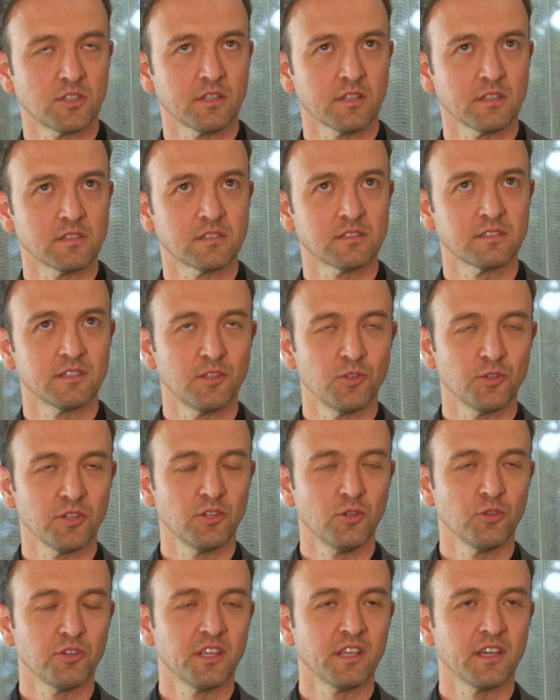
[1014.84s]
So I guess
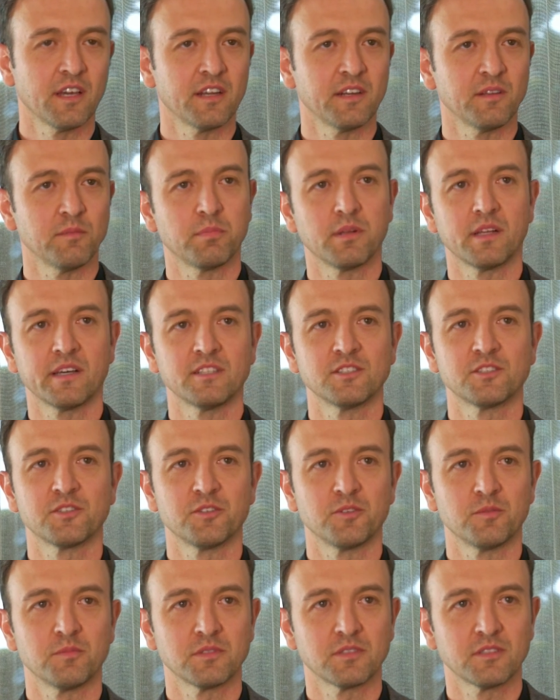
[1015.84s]
looking at it in plain
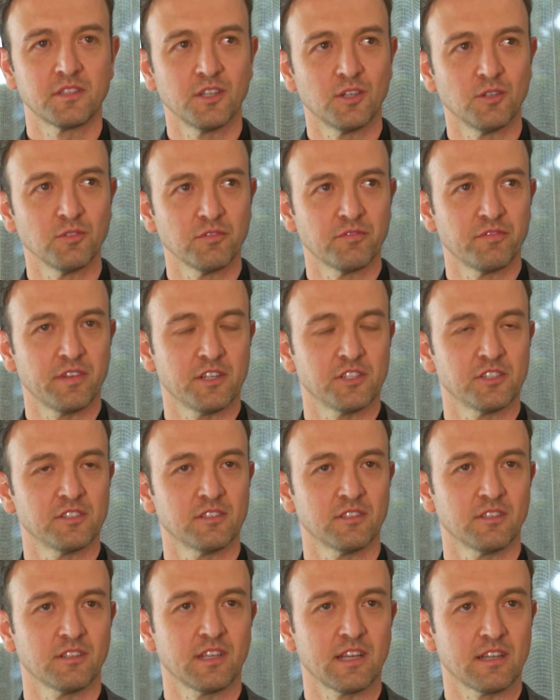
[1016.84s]
terms, the
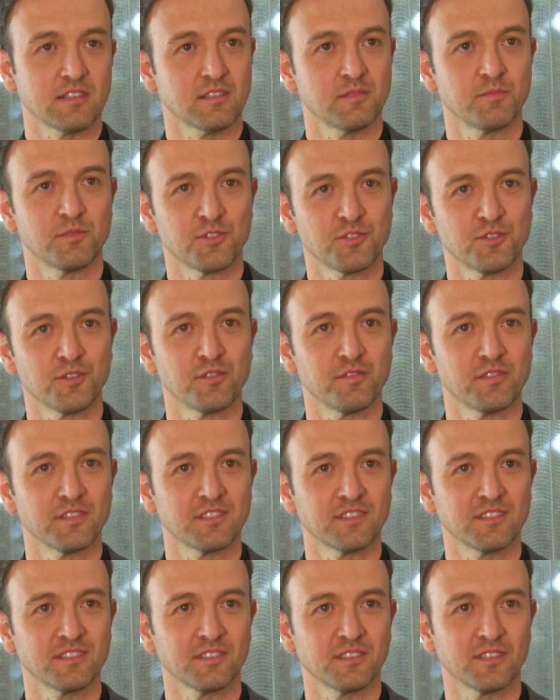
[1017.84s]
old-fashioned customer
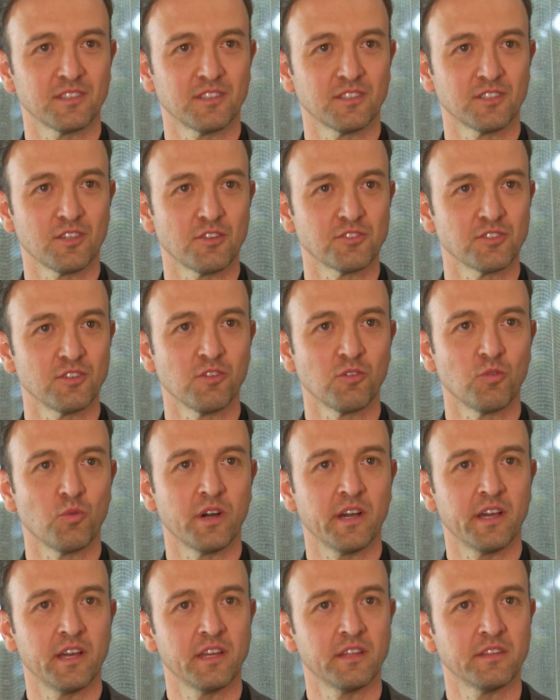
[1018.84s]
service goes a long
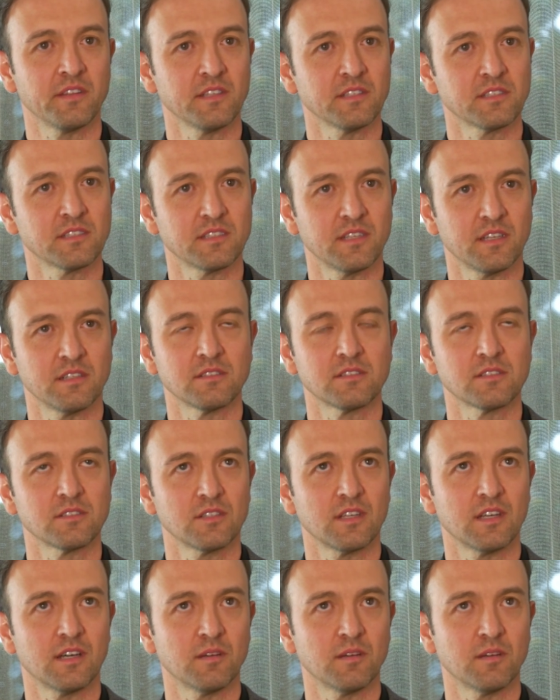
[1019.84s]
way, and in this sense,